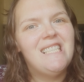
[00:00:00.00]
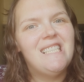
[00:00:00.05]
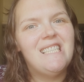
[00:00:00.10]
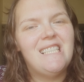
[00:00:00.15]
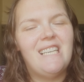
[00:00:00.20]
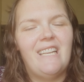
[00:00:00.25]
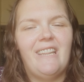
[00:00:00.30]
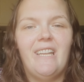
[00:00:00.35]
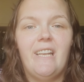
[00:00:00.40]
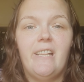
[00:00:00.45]

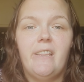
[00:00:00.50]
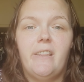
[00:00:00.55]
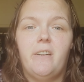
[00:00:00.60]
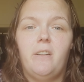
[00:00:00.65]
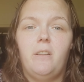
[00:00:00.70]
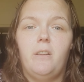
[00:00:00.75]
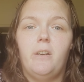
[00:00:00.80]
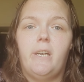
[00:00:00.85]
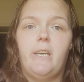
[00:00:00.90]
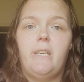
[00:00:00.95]
I think they're
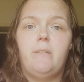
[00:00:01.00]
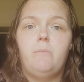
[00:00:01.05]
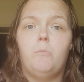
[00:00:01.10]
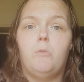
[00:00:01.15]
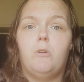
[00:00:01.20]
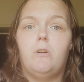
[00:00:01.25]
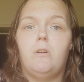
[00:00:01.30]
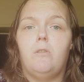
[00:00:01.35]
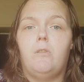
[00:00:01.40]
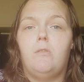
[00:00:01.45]
looking
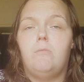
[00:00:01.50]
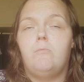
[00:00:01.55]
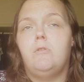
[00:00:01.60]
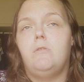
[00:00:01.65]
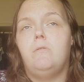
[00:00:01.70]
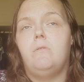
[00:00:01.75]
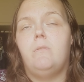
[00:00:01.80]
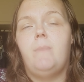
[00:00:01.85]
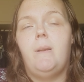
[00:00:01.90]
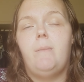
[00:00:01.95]
more normal,
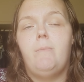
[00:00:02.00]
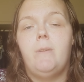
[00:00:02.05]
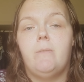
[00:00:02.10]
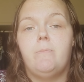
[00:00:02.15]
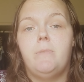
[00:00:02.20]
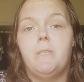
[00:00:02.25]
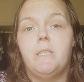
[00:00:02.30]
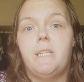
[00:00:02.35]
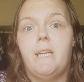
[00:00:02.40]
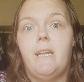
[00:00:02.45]
or maybe I'm
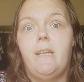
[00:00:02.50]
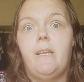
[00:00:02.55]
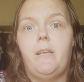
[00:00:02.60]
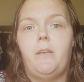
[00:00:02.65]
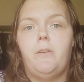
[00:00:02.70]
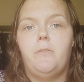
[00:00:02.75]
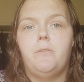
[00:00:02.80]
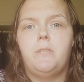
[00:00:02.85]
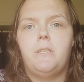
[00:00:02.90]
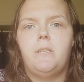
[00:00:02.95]
just getting
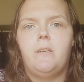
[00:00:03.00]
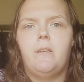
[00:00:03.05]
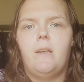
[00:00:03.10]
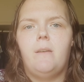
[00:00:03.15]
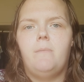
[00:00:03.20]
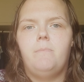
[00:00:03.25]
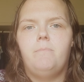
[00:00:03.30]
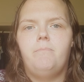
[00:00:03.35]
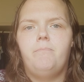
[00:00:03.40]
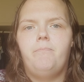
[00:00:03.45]
used to
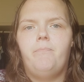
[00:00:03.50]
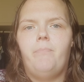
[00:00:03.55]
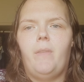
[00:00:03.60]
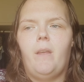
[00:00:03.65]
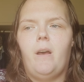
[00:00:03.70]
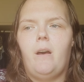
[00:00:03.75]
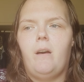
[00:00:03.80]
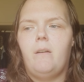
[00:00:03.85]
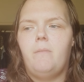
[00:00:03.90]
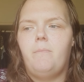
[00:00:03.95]
them
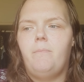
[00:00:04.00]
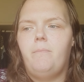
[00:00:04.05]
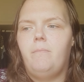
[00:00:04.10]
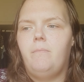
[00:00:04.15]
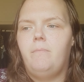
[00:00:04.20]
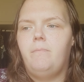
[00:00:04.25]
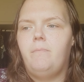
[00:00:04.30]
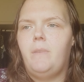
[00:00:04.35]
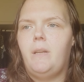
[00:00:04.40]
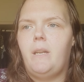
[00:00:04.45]

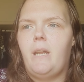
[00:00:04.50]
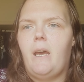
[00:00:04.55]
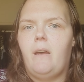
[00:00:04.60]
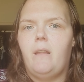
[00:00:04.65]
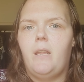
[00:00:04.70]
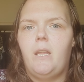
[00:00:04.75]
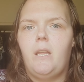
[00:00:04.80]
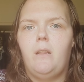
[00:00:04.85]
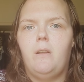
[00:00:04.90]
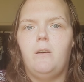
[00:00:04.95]
and how
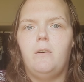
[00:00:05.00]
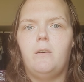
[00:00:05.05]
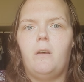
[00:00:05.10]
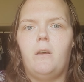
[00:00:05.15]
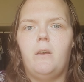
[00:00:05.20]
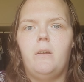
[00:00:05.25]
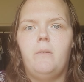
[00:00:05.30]
they look.